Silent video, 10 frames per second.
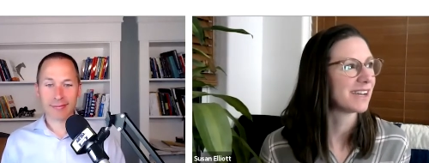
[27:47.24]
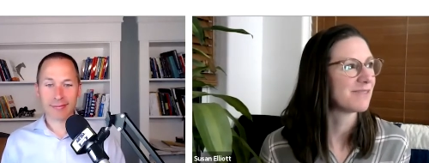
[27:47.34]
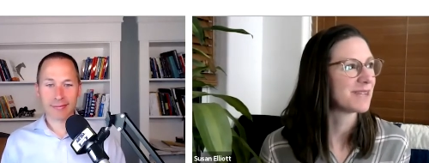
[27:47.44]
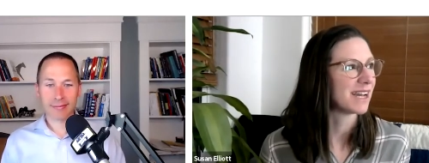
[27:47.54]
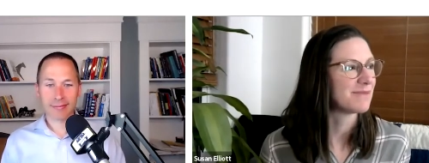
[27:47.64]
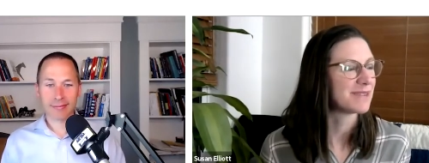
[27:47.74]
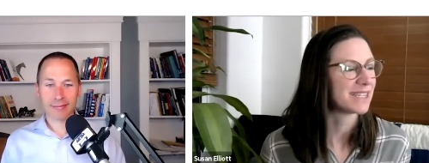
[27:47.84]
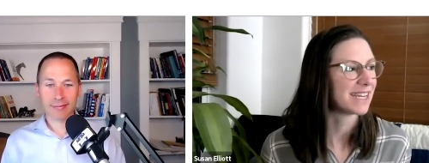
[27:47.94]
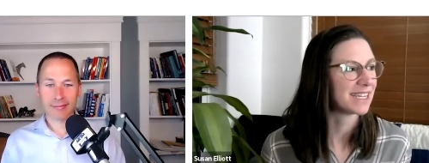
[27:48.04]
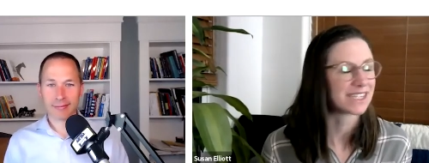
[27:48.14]
Speaker 1: I've been I've been
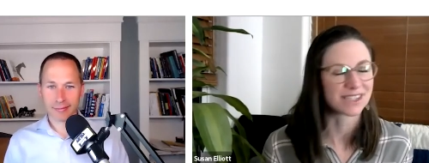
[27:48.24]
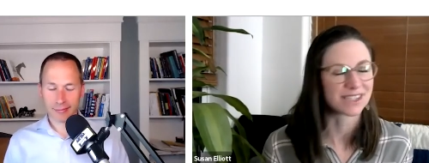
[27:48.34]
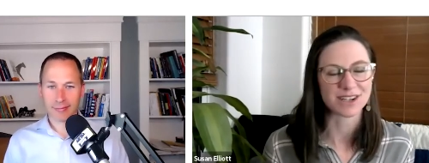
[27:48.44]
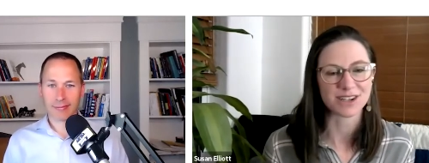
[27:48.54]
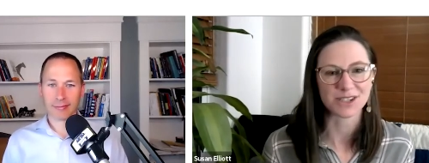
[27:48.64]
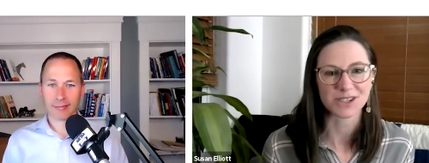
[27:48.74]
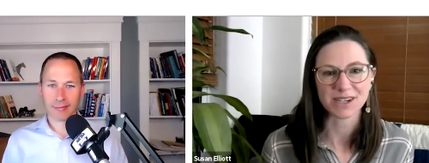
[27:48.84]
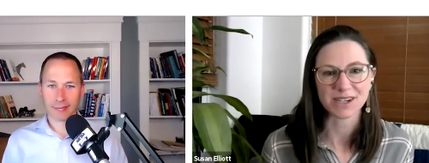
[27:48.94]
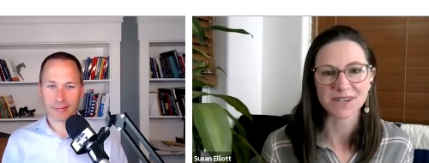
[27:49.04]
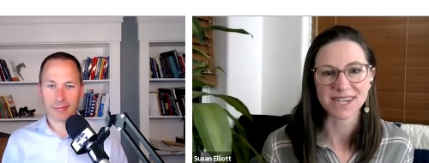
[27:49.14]
getting into longer
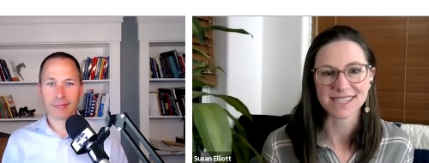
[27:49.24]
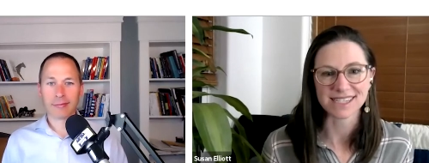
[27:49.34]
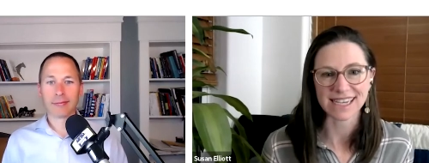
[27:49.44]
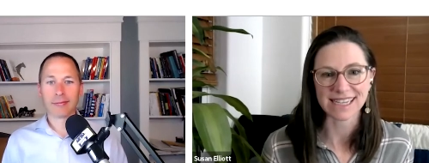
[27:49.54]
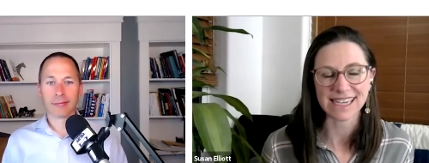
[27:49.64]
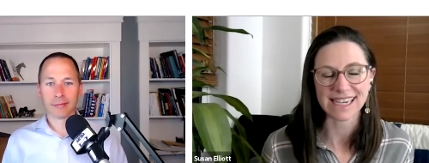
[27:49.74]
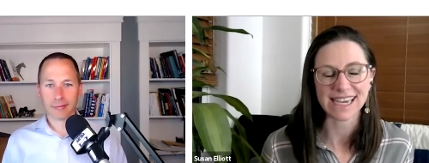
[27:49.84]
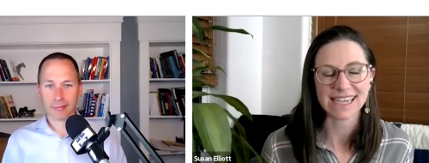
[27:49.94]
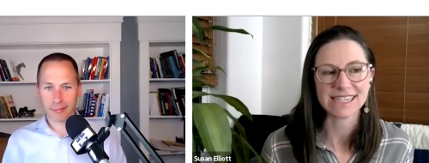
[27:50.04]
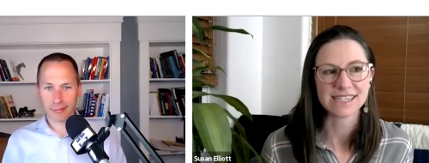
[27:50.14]
trail runs lately,
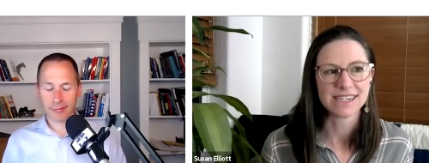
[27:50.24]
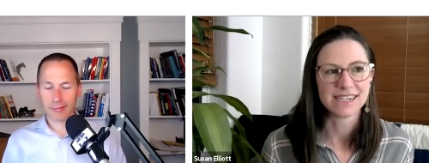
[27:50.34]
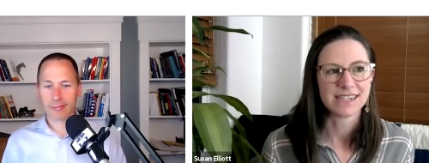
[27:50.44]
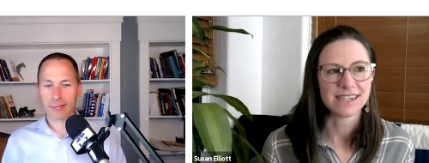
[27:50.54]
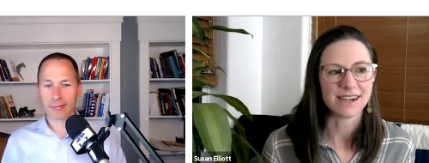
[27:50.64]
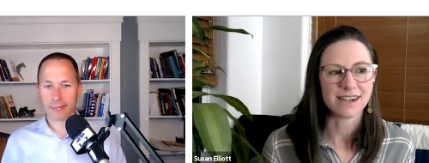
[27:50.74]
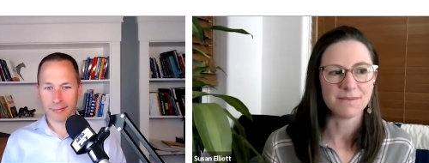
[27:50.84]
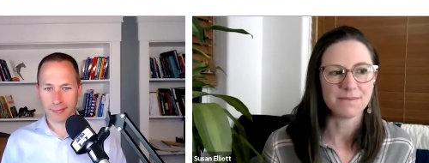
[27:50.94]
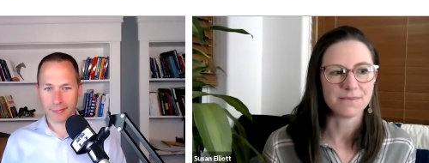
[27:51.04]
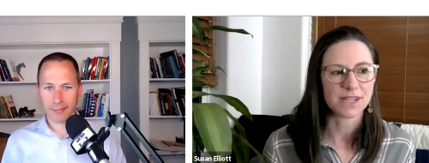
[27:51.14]
and
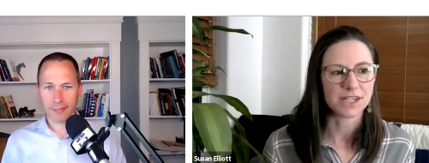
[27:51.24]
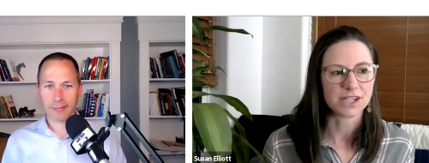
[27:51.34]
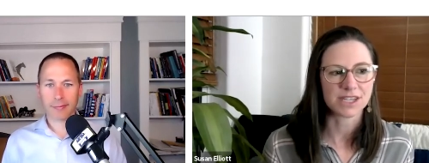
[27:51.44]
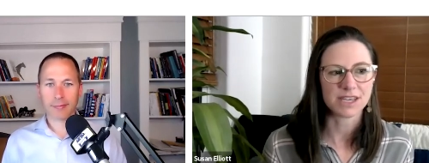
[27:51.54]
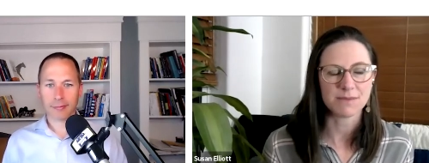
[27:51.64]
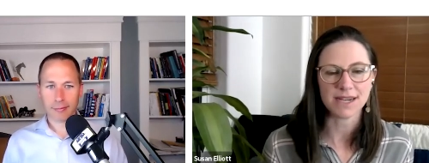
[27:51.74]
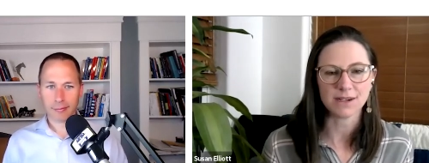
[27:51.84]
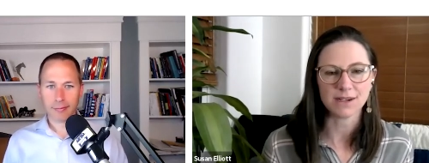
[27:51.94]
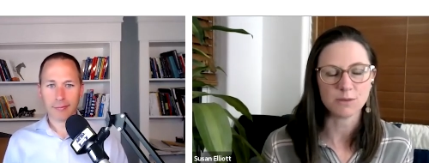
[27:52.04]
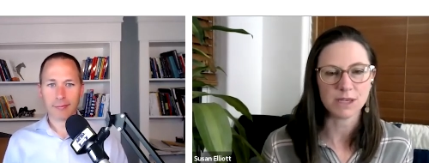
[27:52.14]
um, I just keep meeting
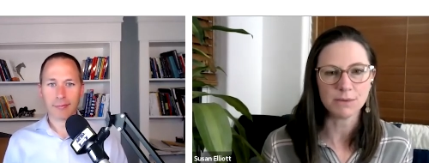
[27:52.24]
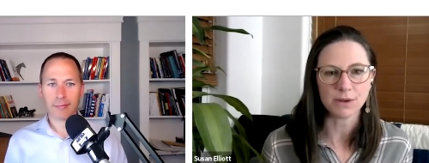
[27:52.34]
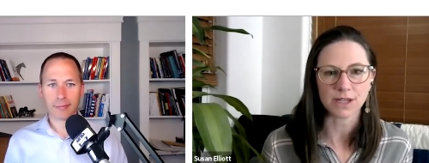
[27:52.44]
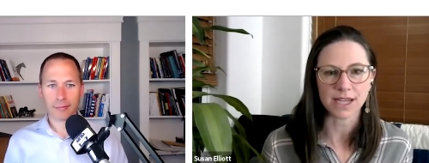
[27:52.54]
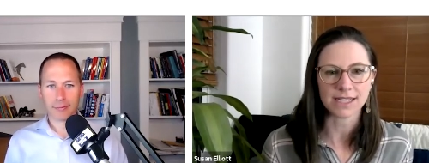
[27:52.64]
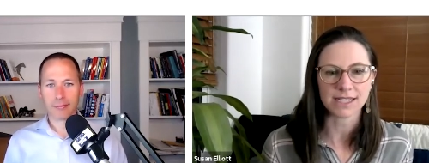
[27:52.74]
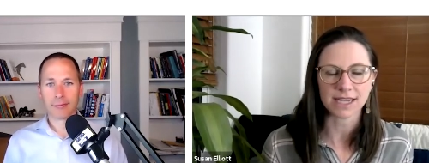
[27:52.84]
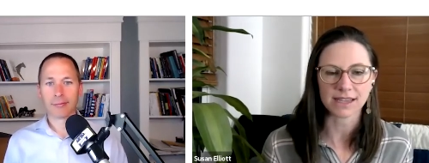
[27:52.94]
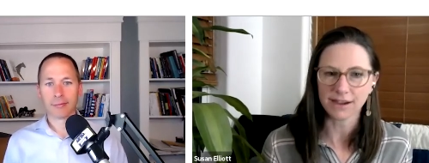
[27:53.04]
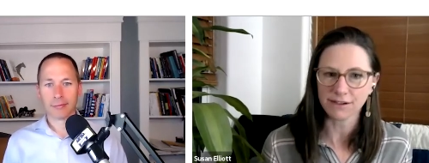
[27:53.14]
new people, and I
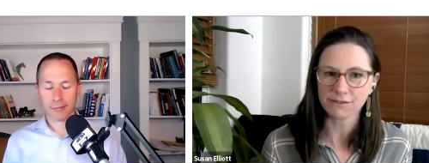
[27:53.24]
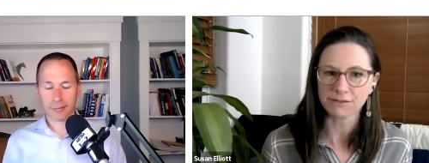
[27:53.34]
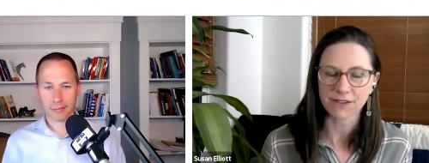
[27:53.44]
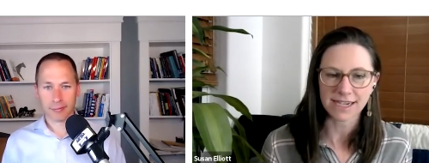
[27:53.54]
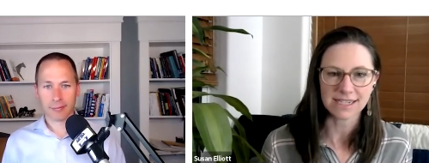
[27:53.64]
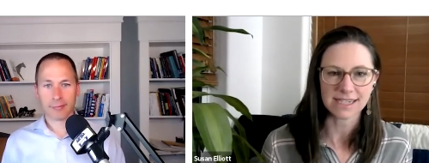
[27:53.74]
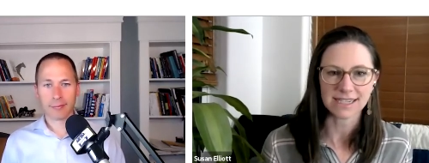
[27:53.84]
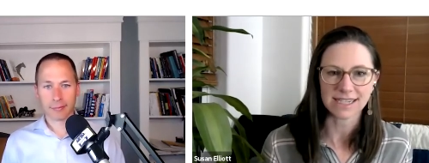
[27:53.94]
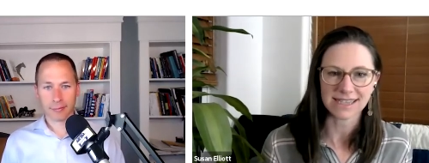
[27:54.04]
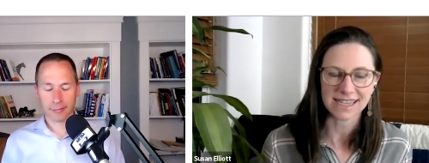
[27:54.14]
love finding
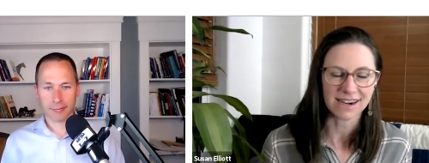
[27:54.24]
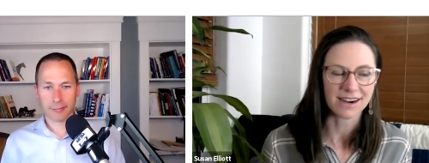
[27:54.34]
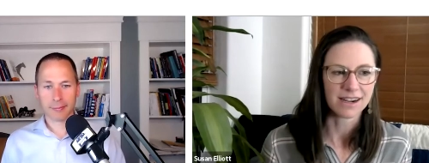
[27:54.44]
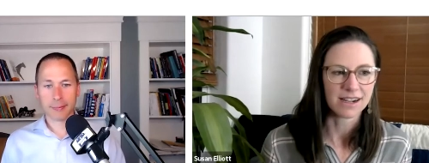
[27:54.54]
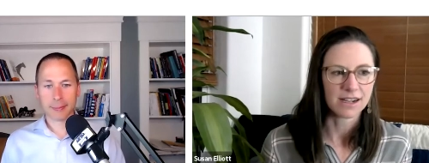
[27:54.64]
that they're.